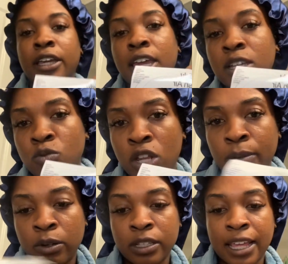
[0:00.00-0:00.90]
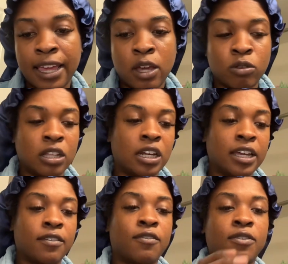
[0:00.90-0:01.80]
Okay, because we all about that healthy
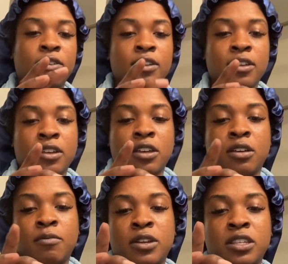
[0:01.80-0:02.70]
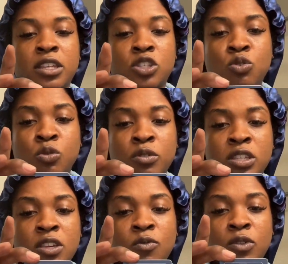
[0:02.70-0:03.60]
life. But it says you'll
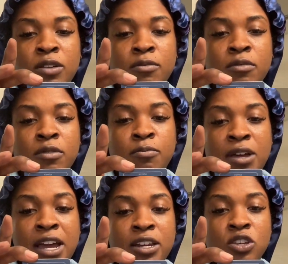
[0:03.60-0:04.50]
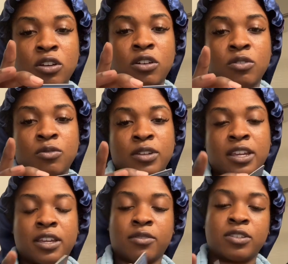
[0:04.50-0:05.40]
receive one body. Oh,
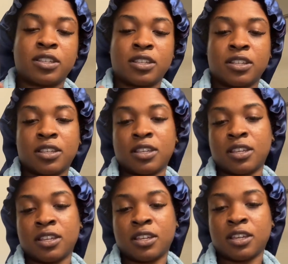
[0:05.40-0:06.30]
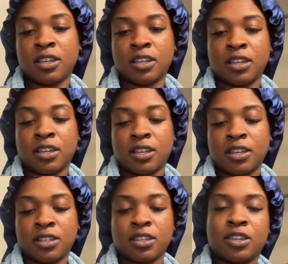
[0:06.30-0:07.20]
dang, what's this?
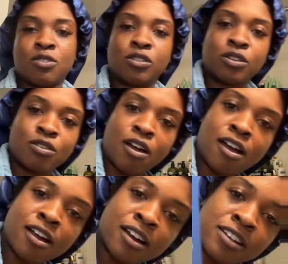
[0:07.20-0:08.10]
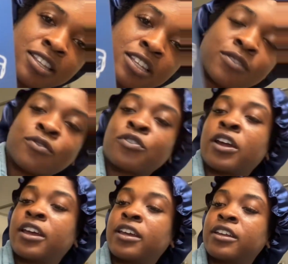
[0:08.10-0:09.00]
It's a cute little card. It says,
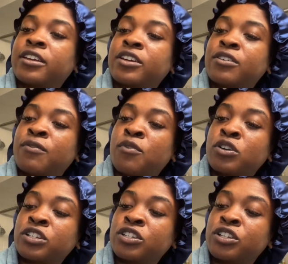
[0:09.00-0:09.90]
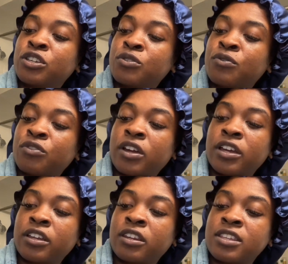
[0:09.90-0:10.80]
friend, good fortune to you,
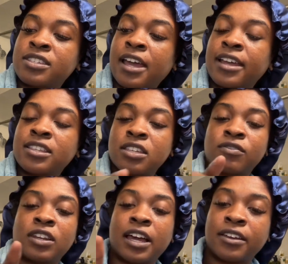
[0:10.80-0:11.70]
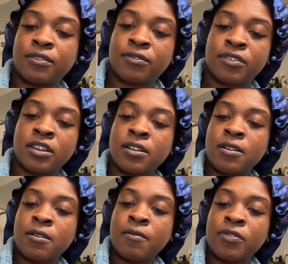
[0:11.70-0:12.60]
friend, the science of life.
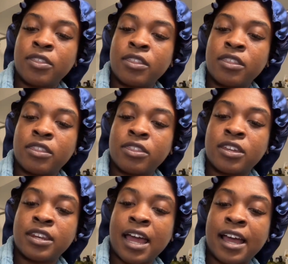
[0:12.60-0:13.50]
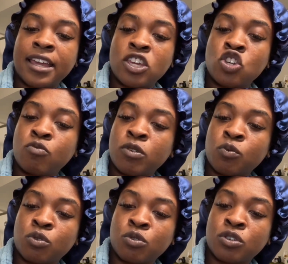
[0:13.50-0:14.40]
The 9
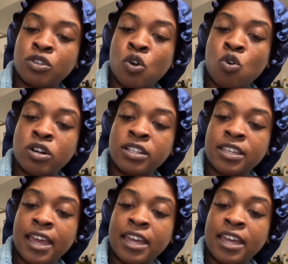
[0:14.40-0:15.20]
human rules according to